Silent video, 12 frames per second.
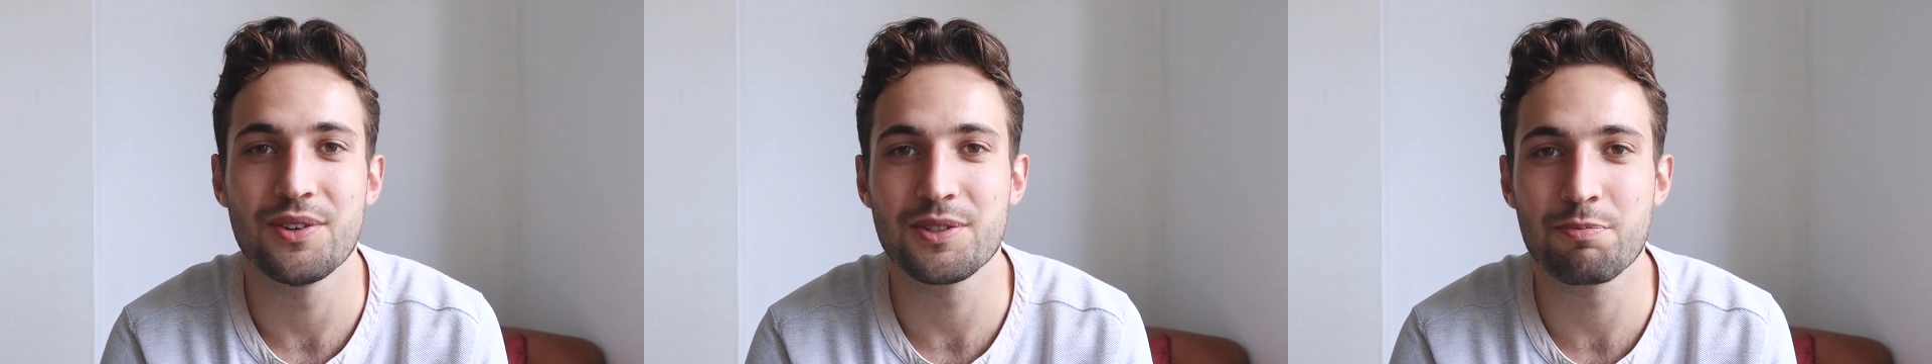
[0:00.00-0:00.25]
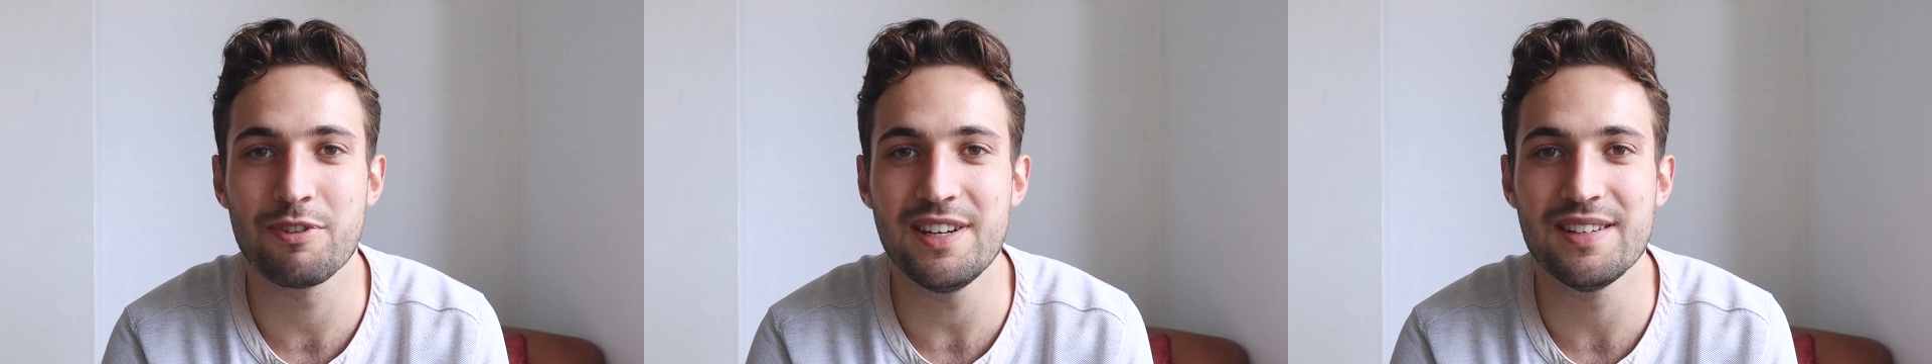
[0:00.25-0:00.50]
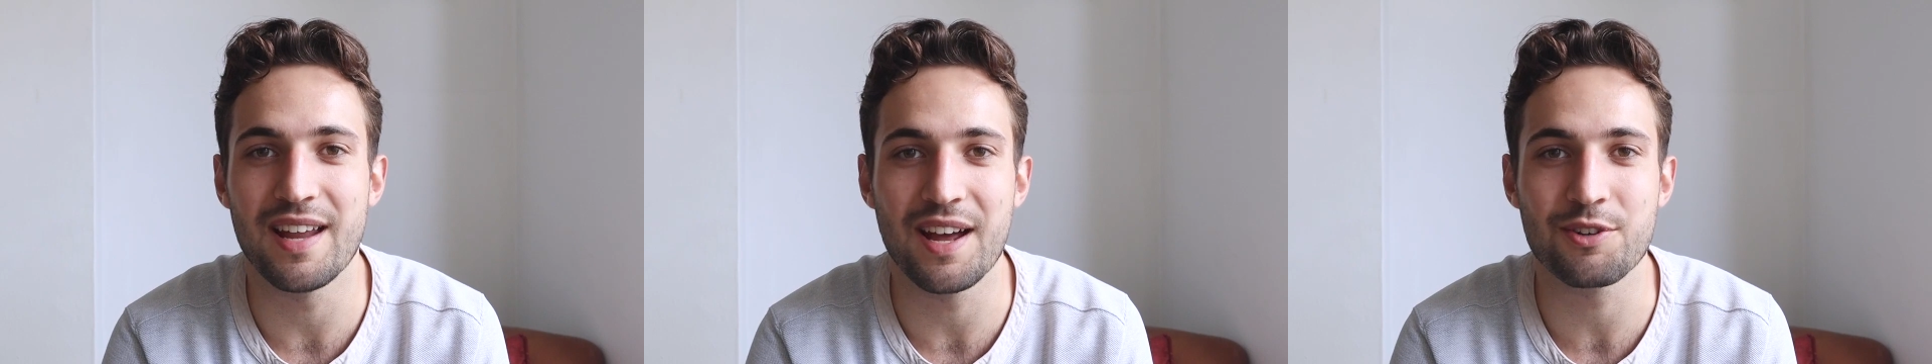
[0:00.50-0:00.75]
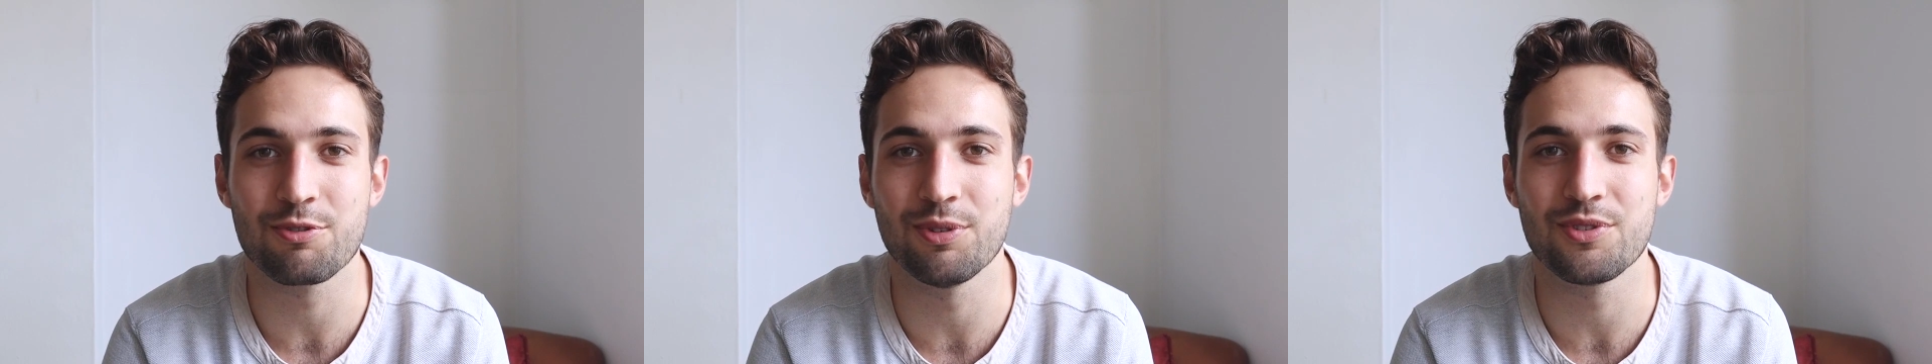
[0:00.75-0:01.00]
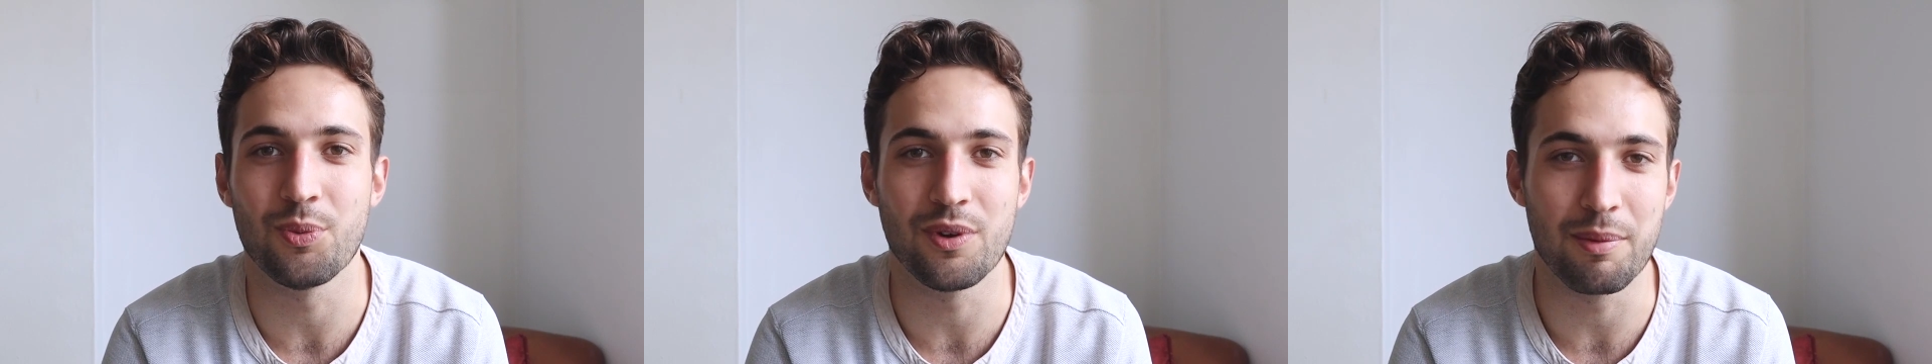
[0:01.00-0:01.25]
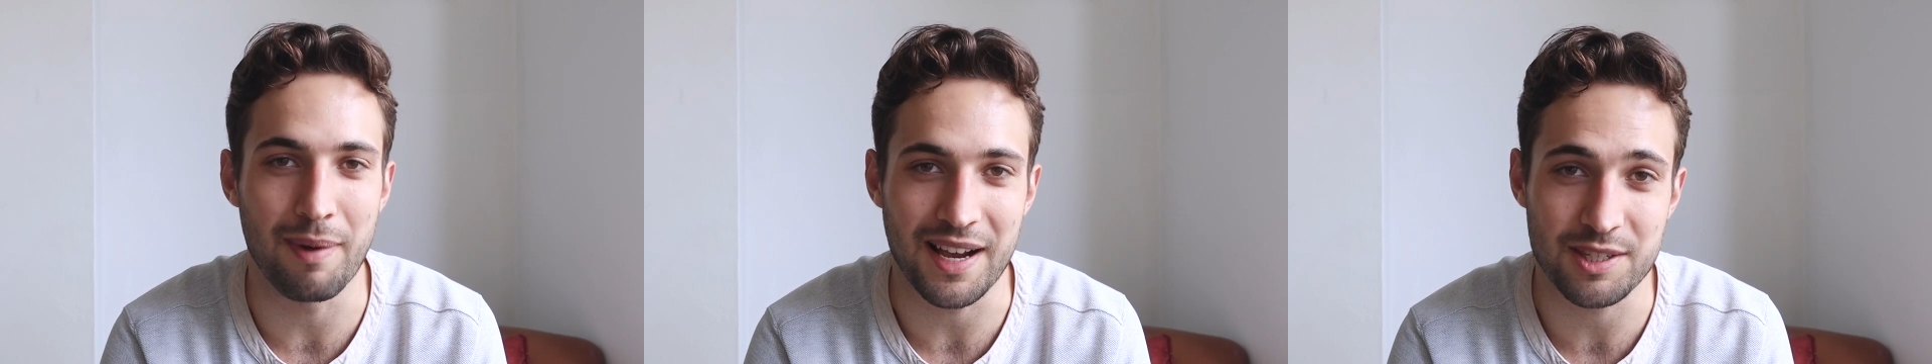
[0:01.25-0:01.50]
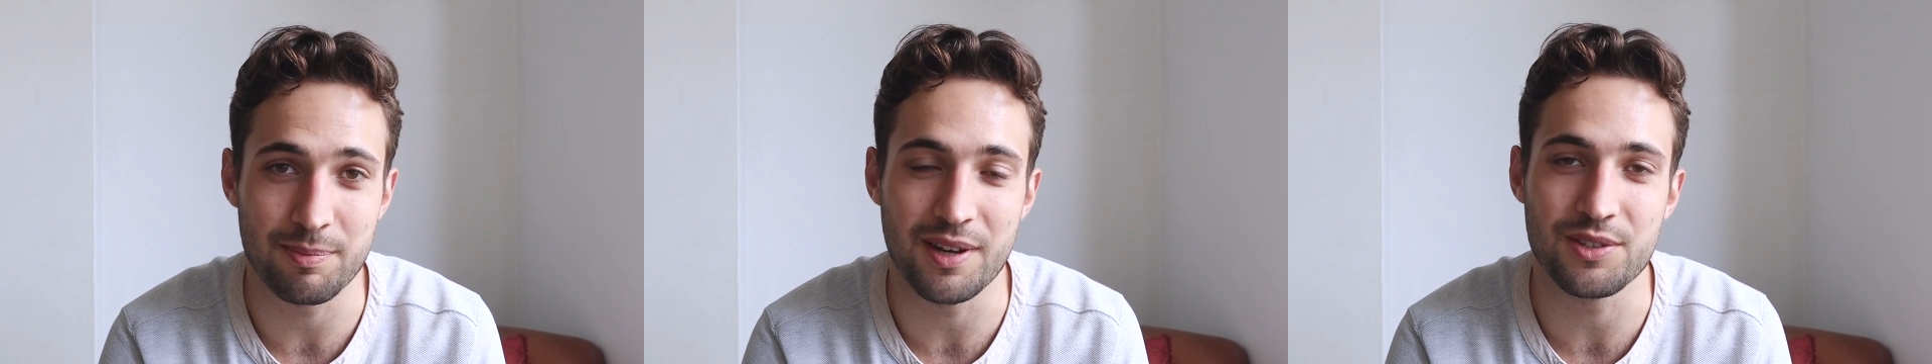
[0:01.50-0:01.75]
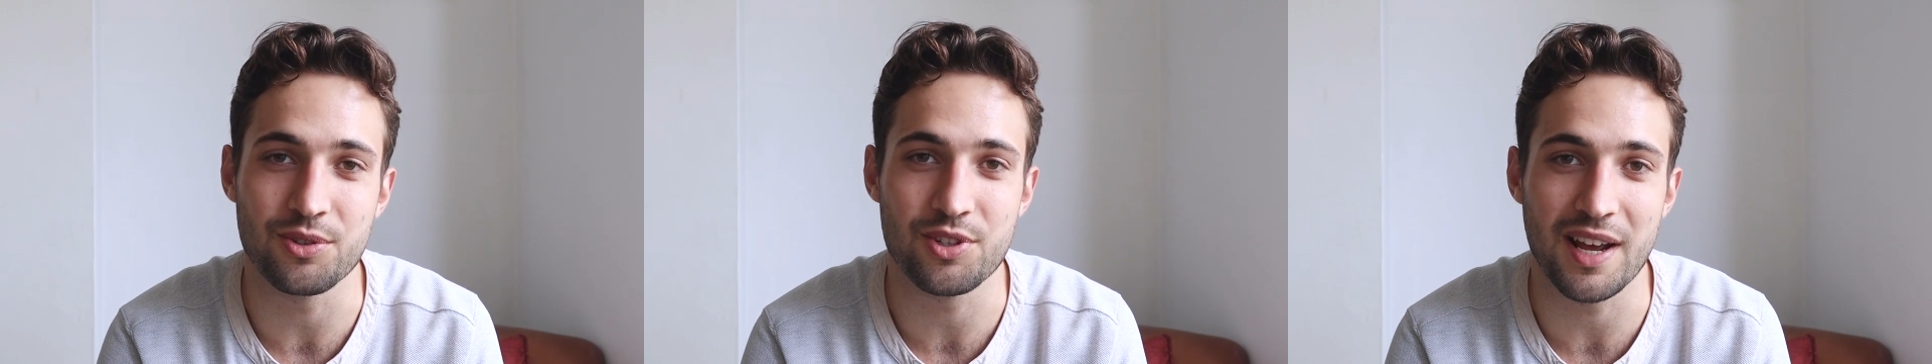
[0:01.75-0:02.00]
so it's pretty natural to want to
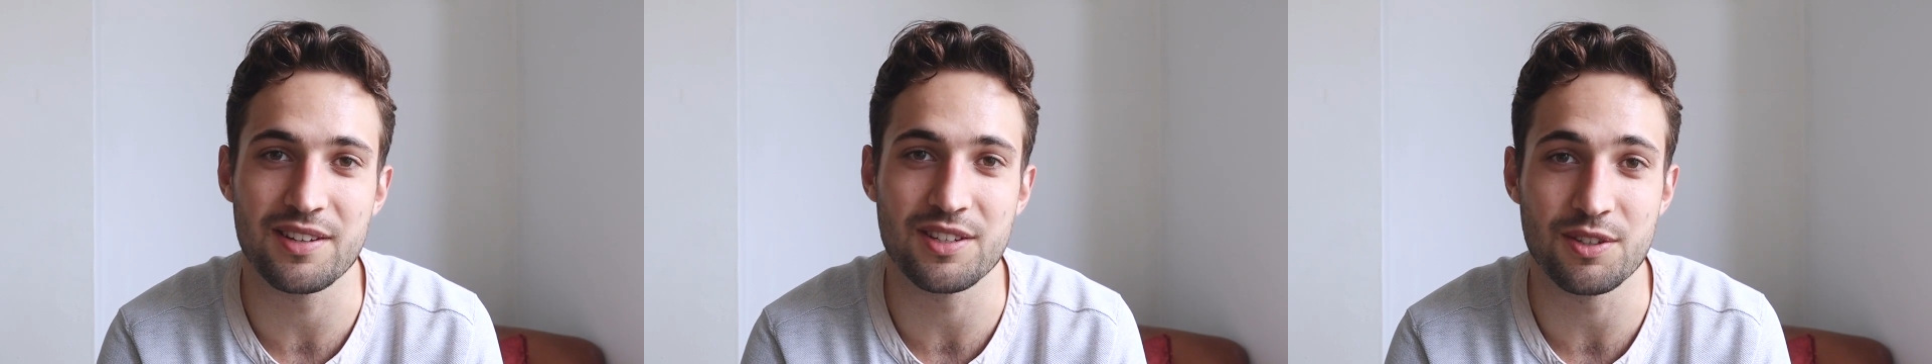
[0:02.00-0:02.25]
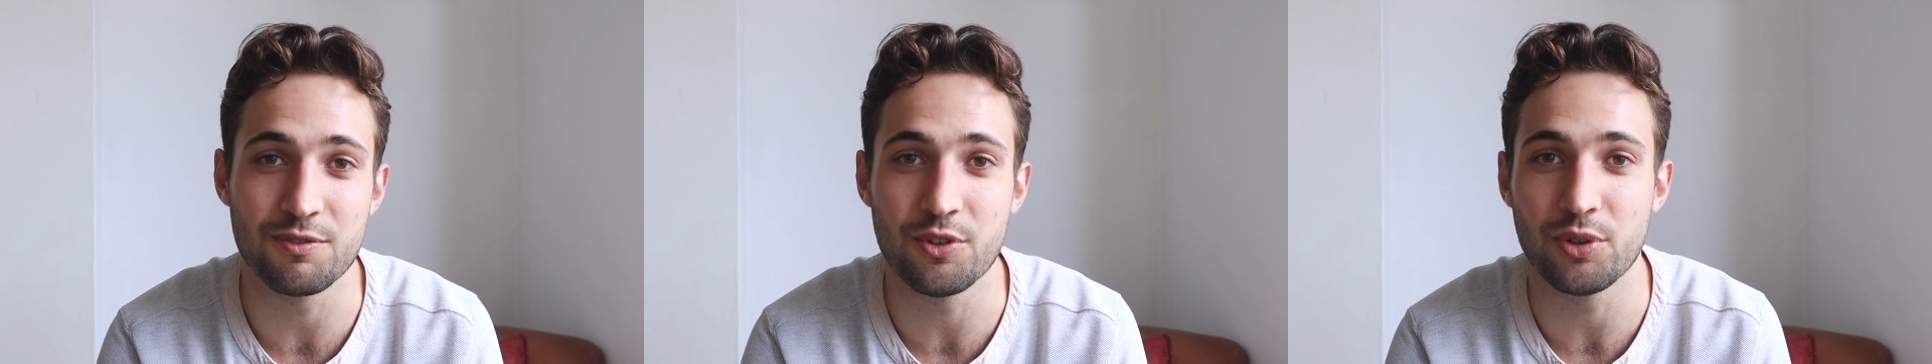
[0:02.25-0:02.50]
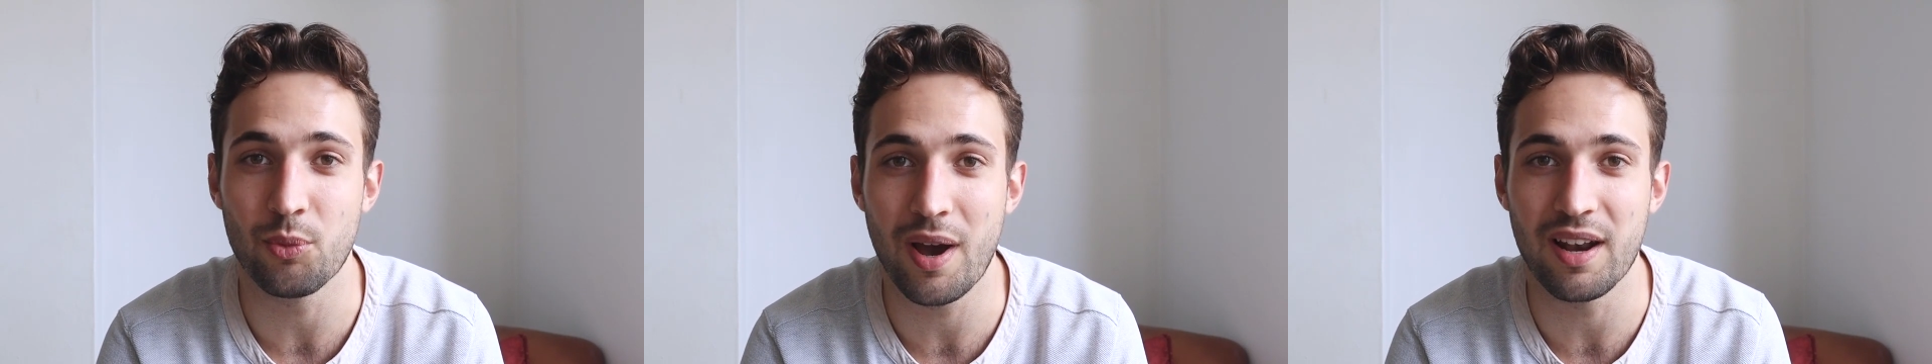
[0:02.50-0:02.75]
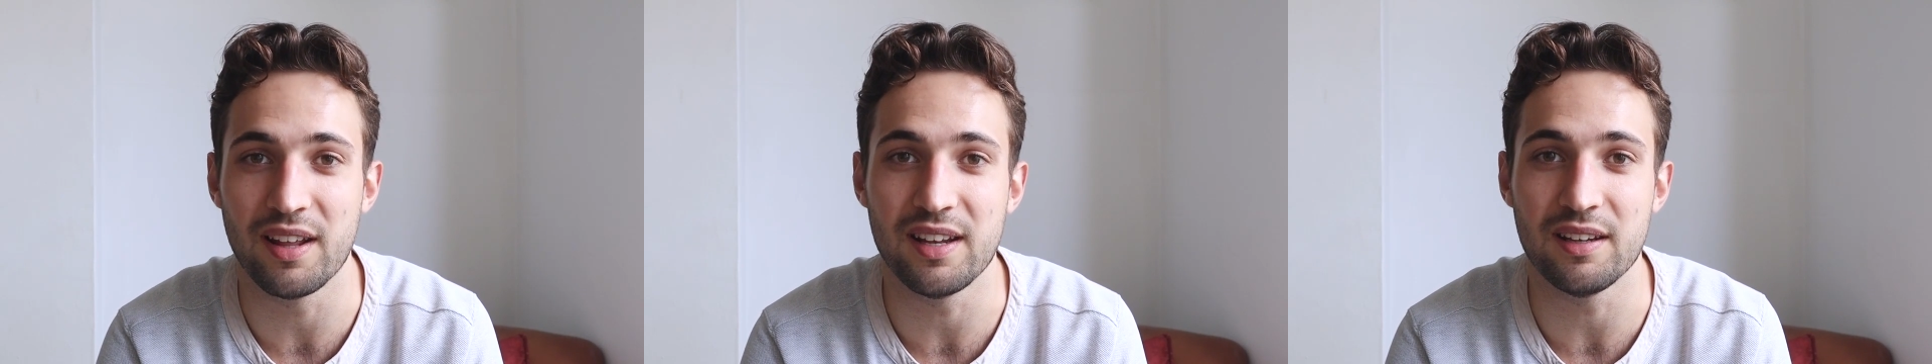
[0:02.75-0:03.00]
maximize your chances of doing well